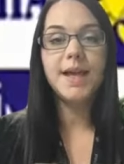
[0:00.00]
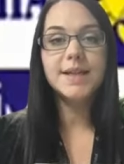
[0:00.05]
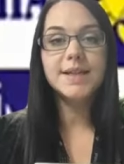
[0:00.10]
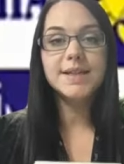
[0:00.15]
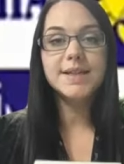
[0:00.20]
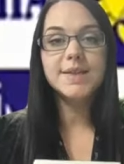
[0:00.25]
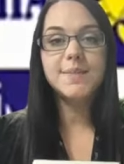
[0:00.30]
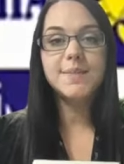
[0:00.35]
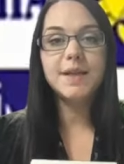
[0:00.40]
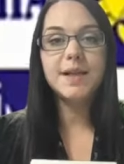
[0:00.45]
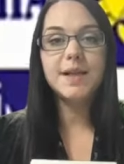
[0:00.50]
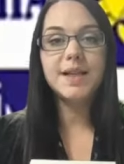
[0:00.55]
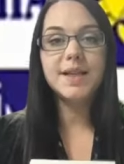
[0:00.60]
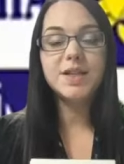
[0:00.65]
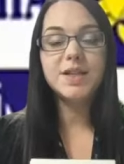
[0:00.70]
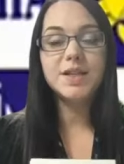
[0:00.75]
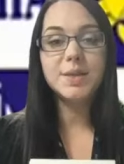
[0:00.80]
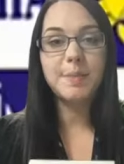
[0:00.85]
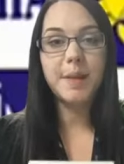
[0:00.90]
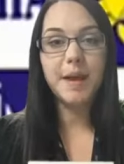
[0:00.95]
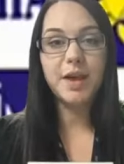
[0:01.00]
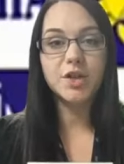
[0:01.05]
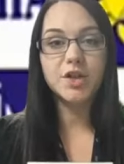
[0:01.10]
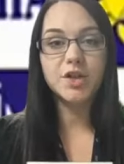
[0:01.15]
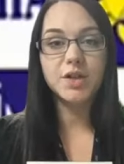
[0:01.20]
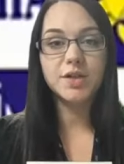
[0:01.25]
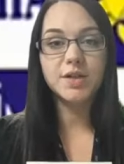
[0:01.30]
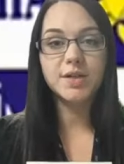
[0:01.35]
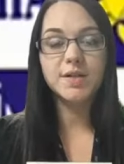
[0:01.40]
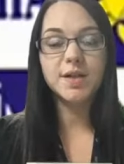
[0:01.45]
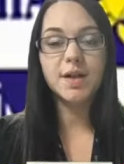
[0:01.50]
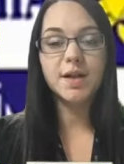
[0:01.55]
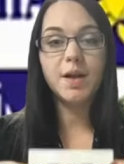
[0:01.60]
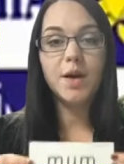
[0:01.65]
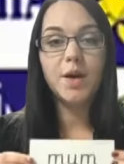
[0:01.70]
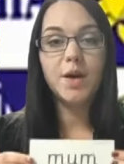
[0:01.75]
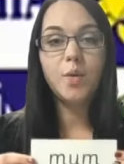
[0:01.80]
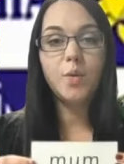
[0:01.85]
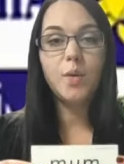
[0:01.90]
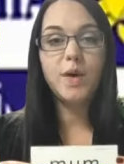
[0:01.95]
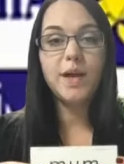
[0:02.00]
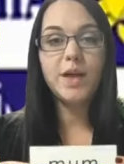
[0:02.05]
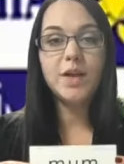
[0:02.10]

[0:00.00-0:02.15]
Similarly to the pictures, we